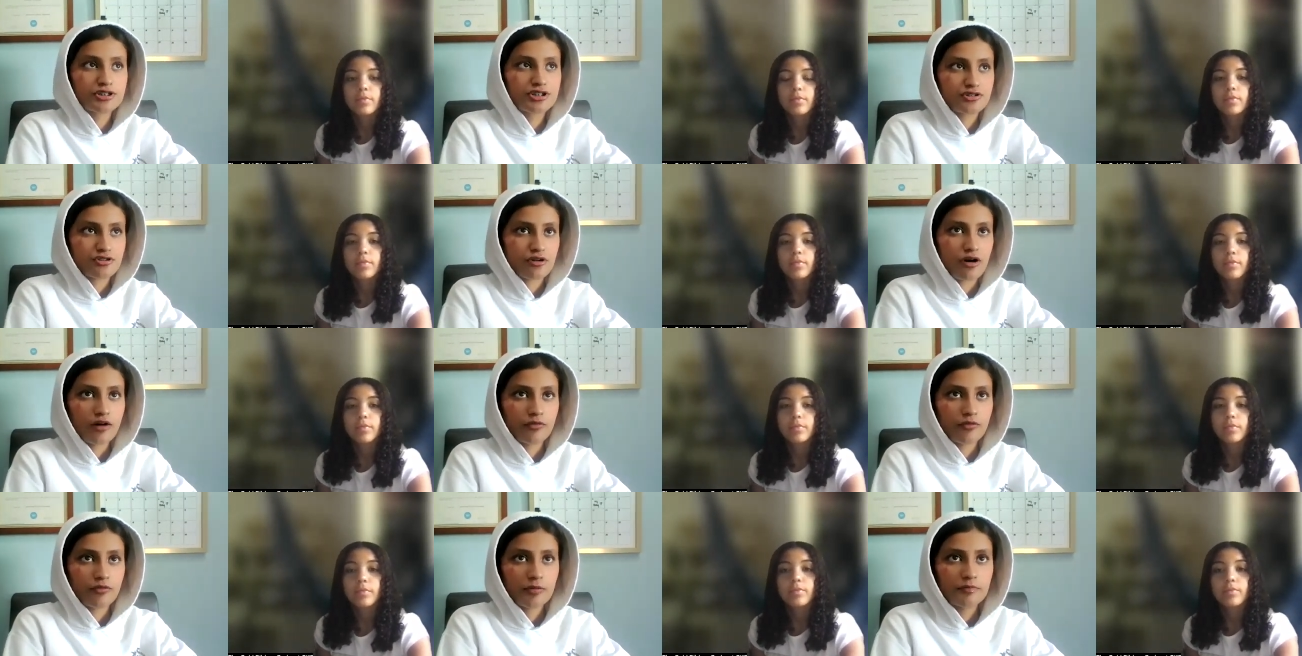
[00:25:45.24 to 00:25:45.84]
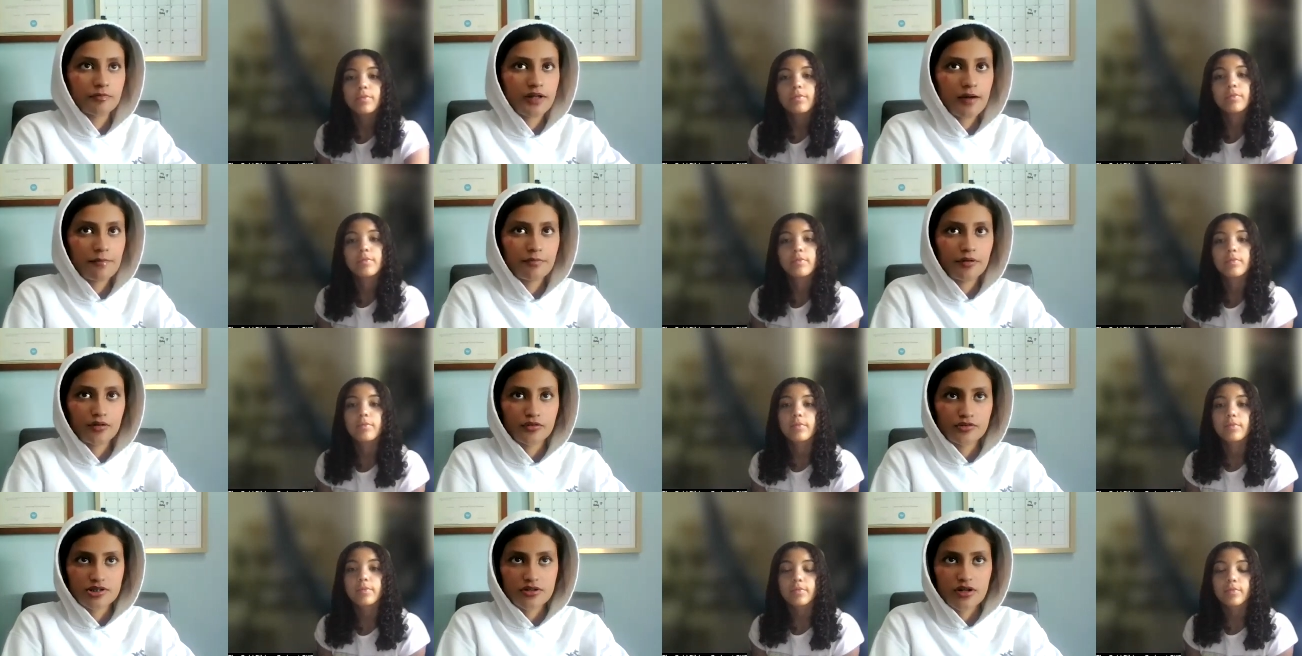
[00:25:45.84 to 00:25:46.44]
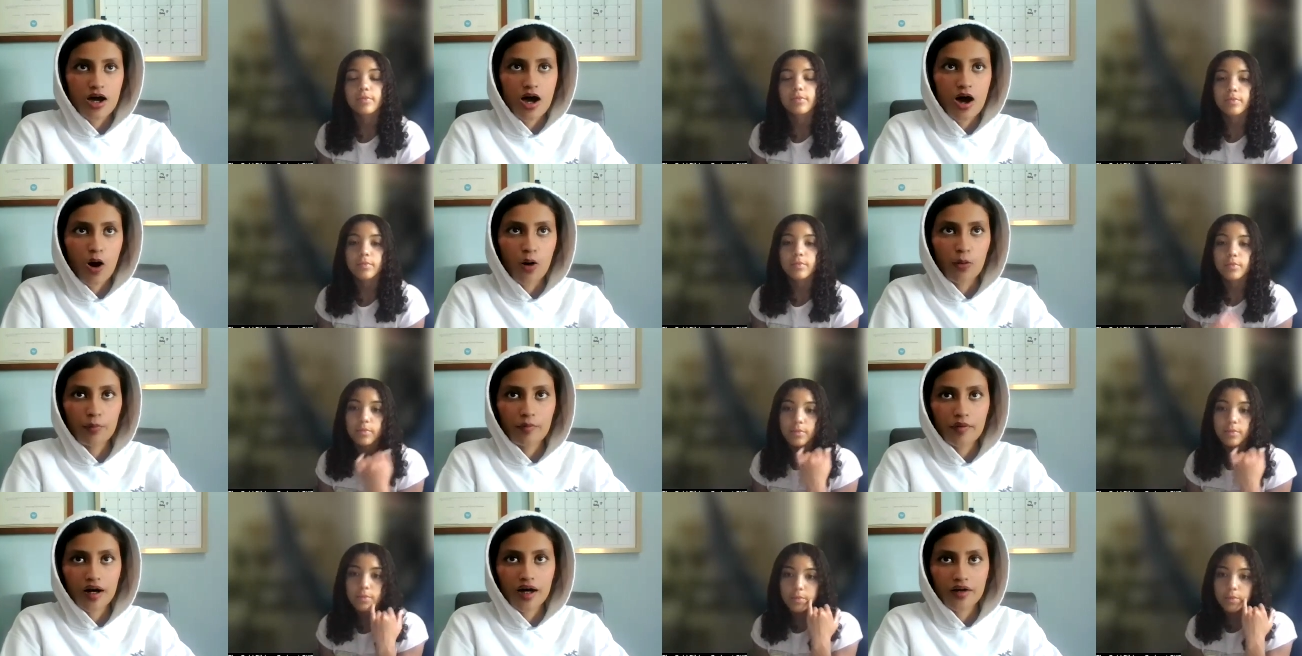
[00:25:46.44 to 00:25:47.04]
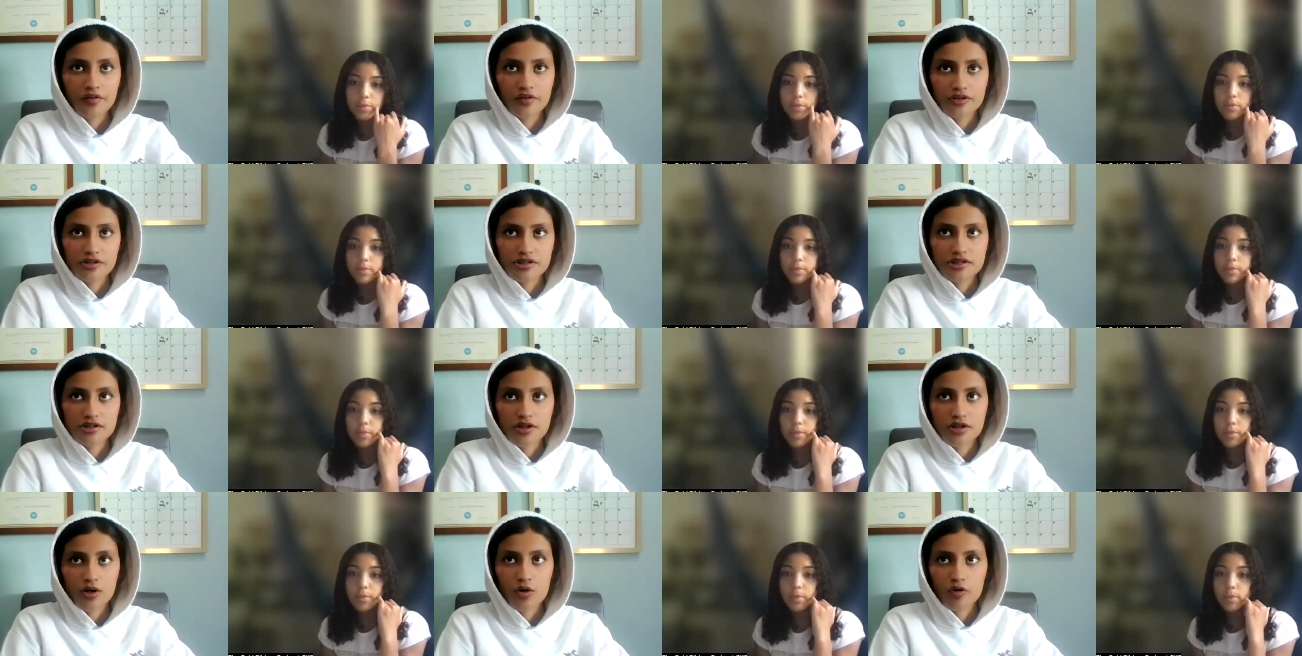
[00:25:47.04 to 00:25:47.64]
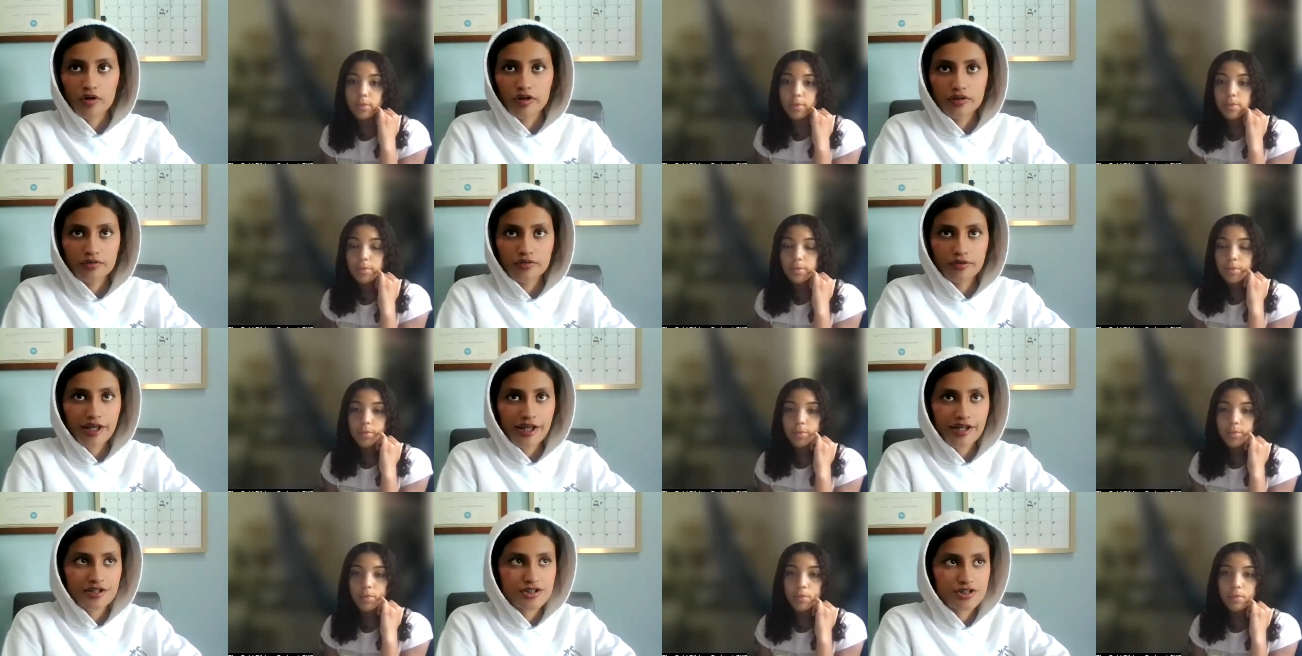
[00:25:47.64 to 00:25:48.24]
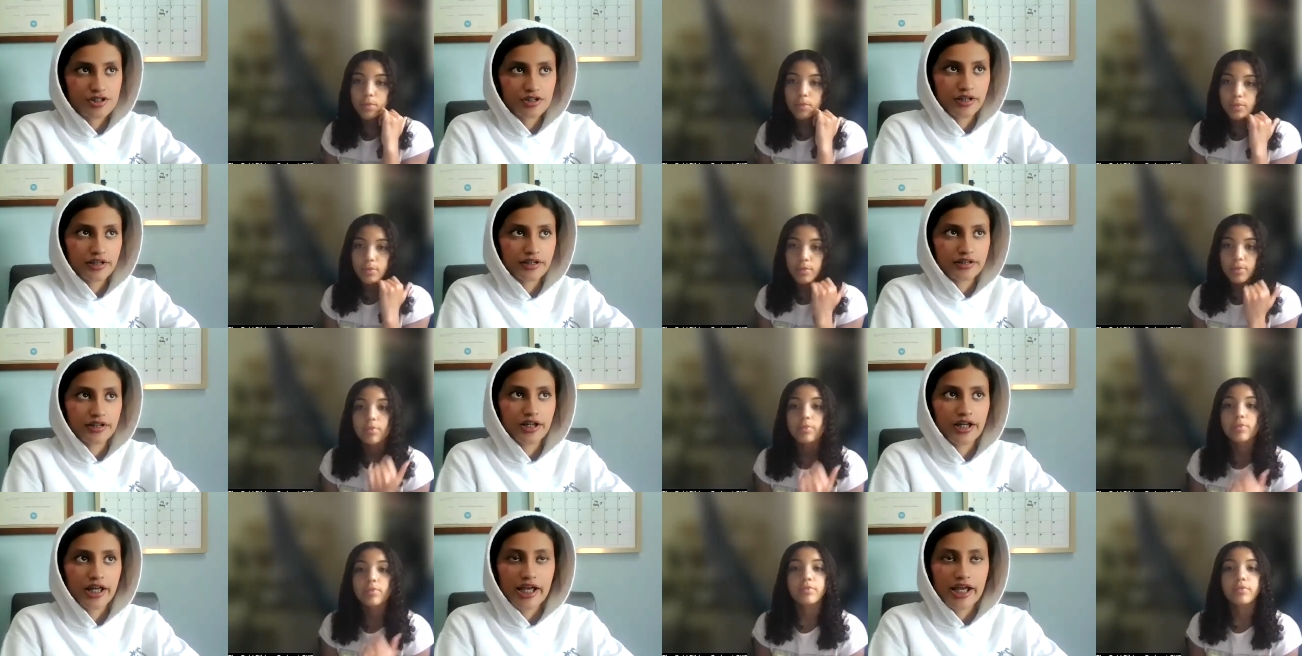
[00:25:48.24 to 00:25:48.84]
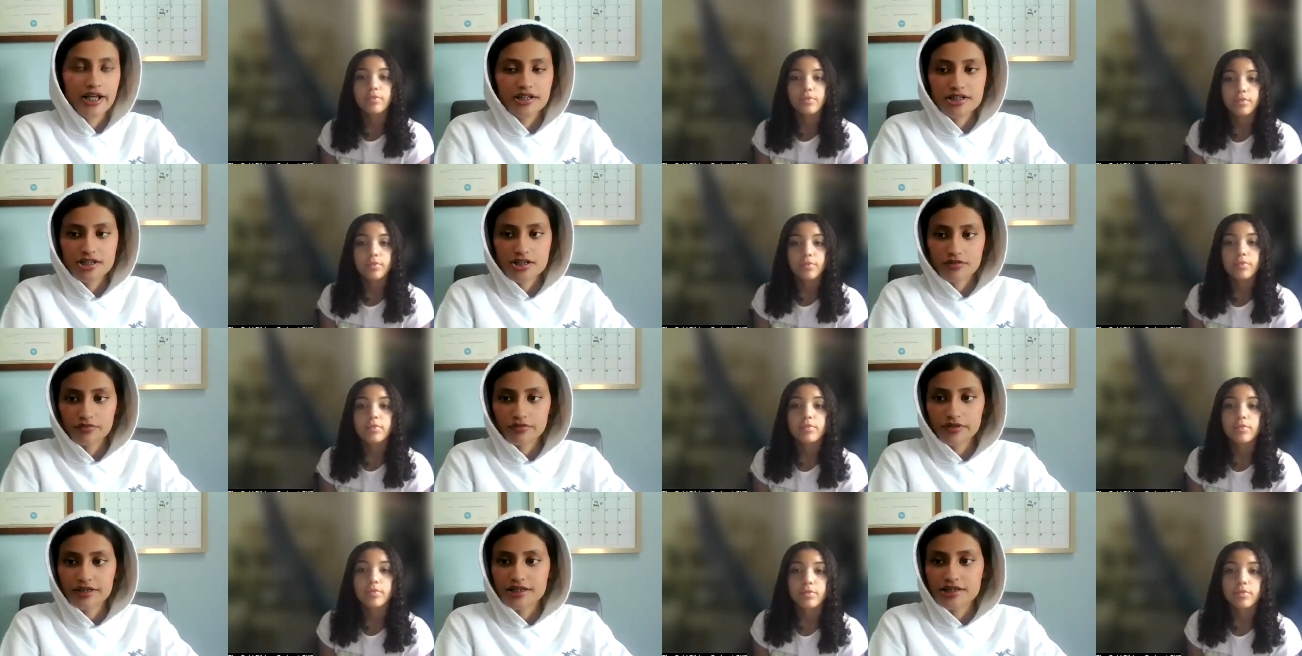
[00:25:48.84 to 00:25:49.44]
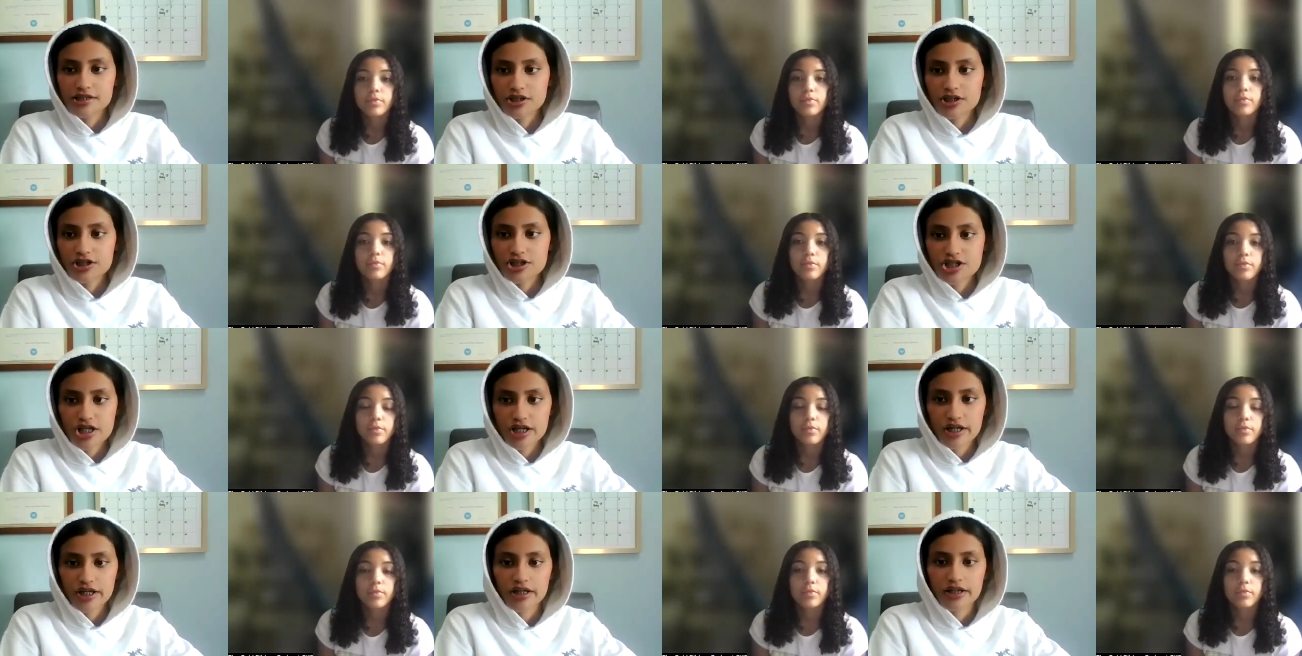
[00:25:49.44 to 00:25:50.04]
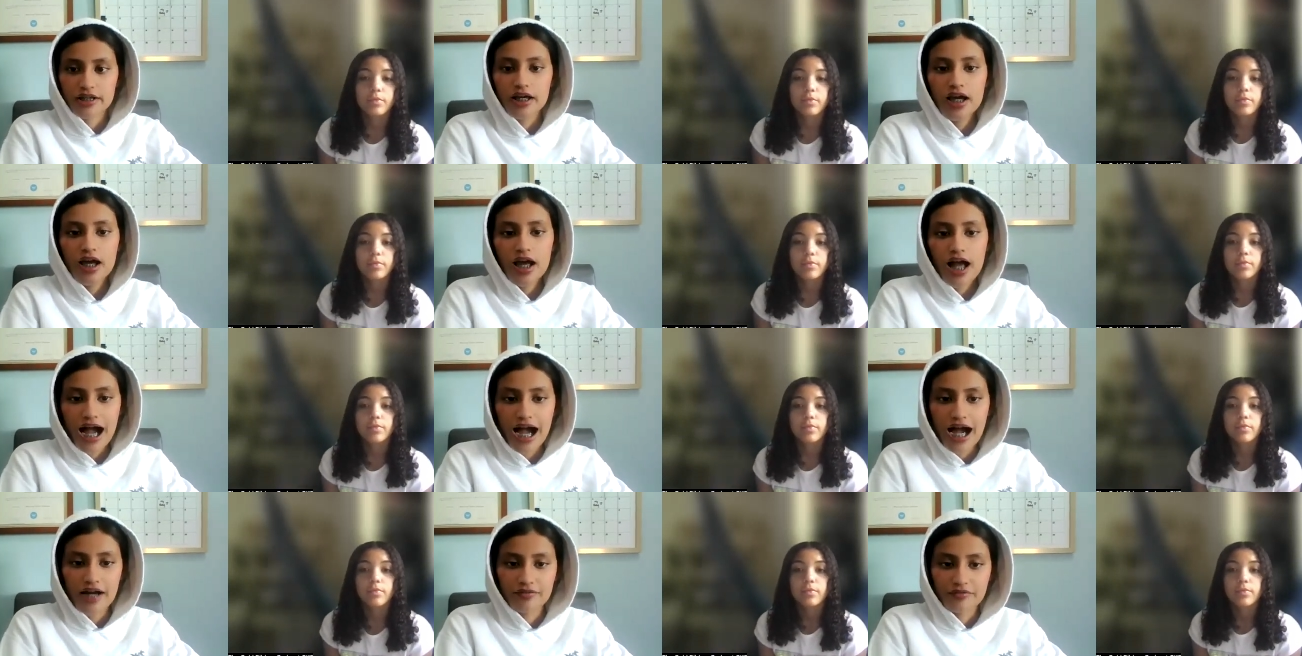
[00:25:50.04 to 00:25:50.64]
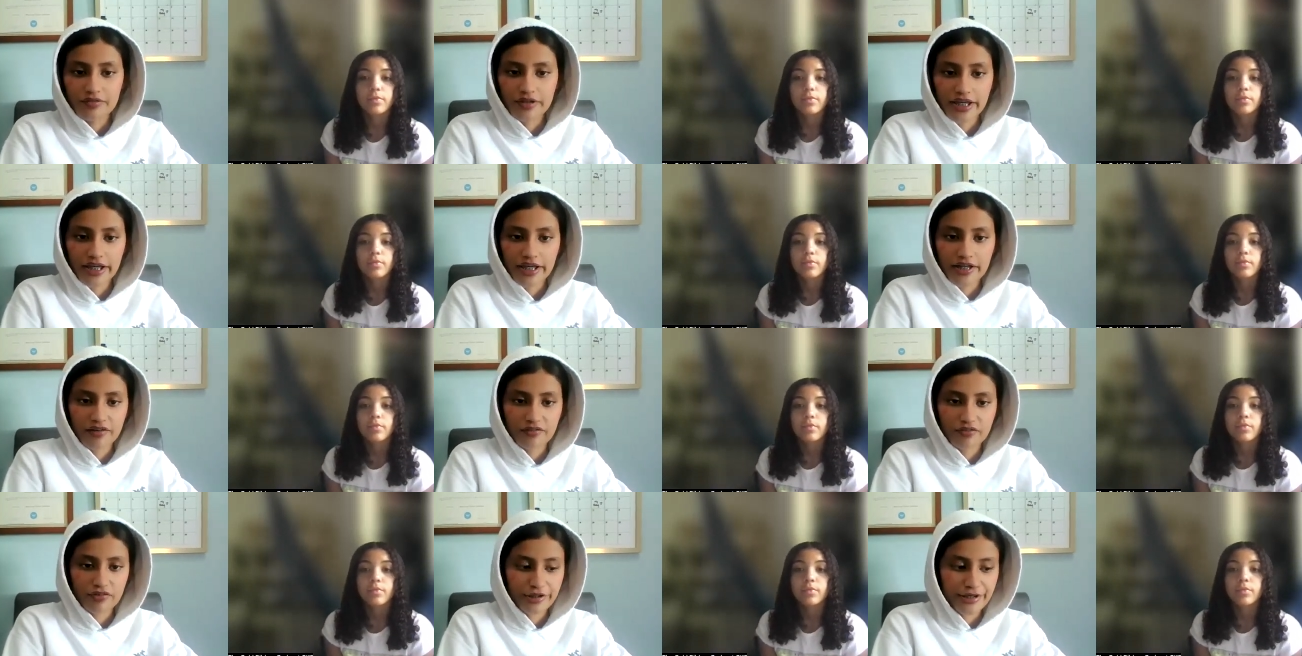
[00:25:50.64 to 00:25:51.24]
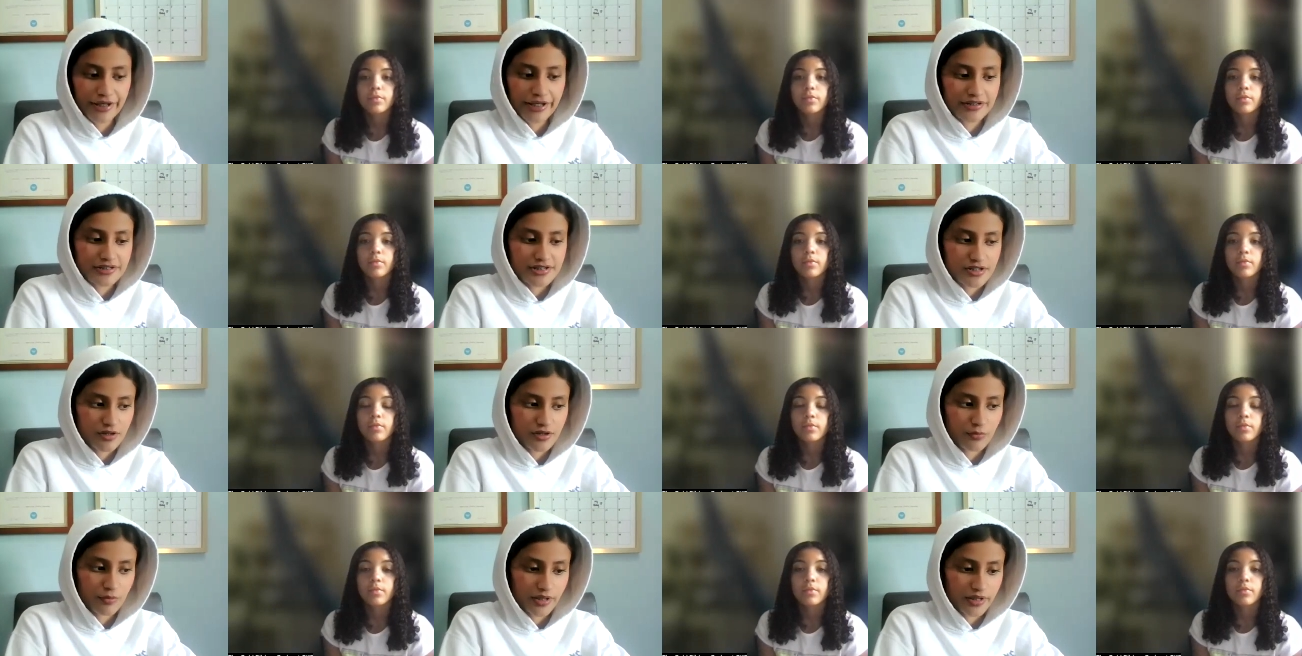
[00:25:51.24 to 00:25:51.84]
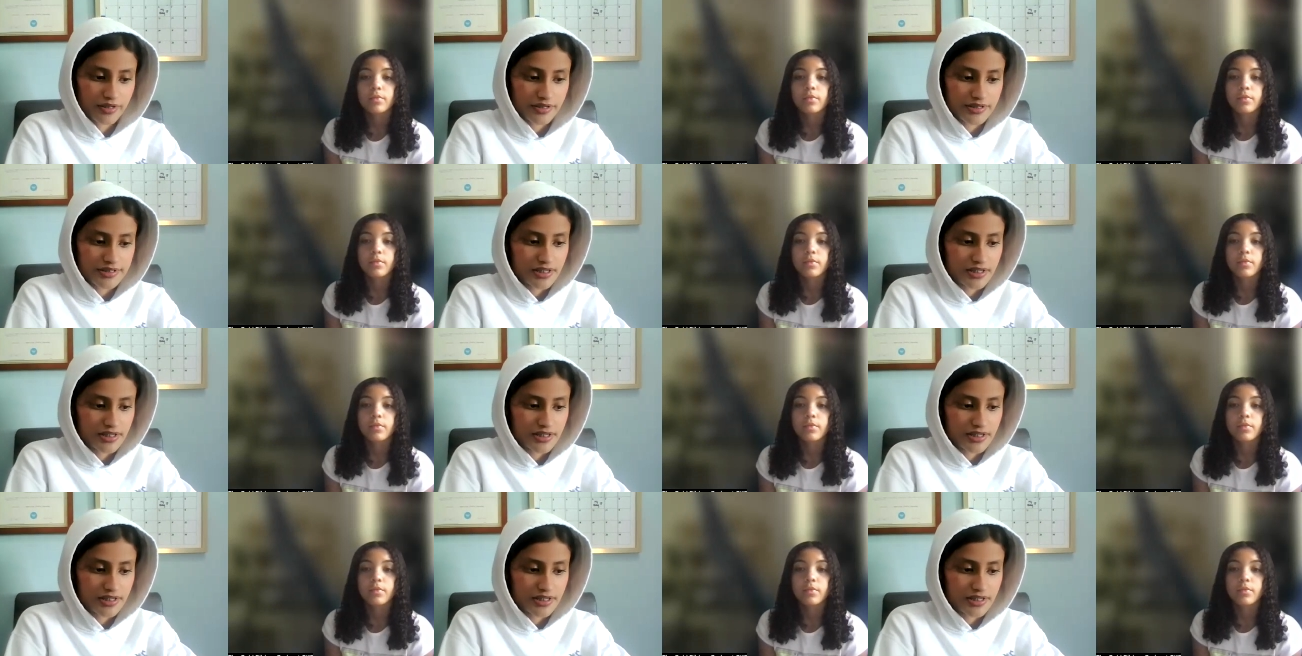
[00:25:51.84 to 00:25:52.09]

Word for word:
Speaker 1: strong from that, but also help others going through cancer, like their cancer research and advocating for cancer awareness.